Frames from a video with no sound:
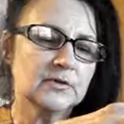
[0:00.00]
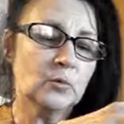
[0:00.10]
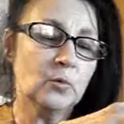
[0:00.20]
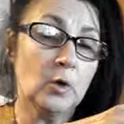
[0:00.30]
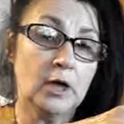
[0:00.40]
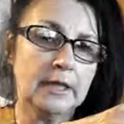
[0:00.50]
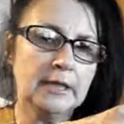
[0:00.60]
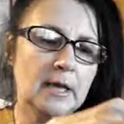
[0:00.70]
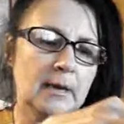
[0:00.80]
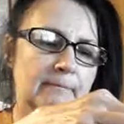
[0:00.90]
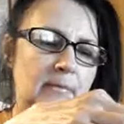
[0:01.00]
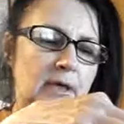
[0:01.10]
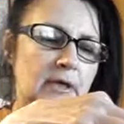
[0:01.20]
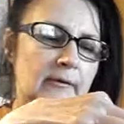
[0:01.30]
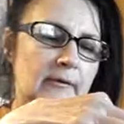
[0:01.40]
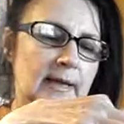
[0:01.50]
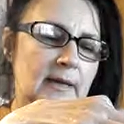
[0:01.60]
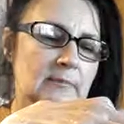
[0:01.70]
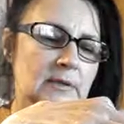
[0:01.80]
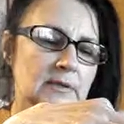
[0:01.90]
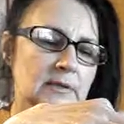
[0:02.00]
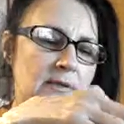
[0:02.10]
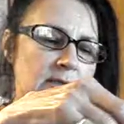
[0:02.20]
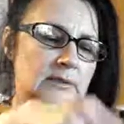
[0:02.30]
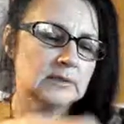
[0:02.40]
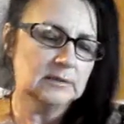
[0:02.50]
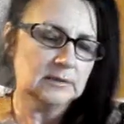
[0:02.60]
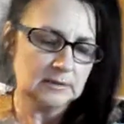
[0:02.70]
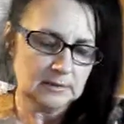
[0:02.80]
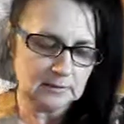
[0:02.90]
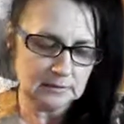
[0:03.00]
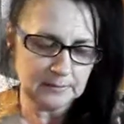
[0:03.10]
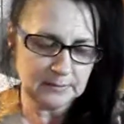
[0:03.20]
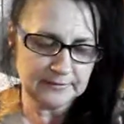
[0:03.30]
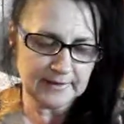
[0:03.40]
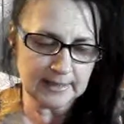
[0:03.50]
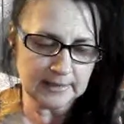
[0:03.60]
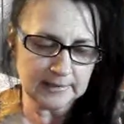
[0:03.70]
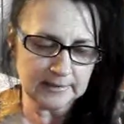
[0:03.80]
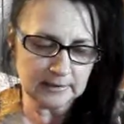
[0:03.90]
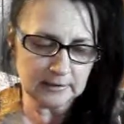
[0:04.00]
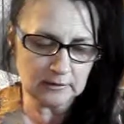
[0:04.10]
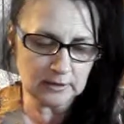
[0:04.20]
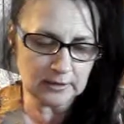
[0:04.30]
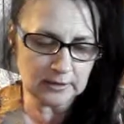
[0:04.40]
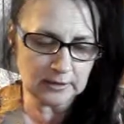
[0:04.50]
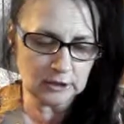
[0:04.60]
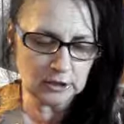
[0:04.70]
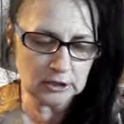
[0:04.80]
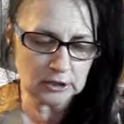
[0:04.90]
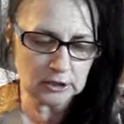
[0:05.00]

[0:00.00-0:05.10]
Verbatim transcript: the 1 milligram, put that in the little cutter.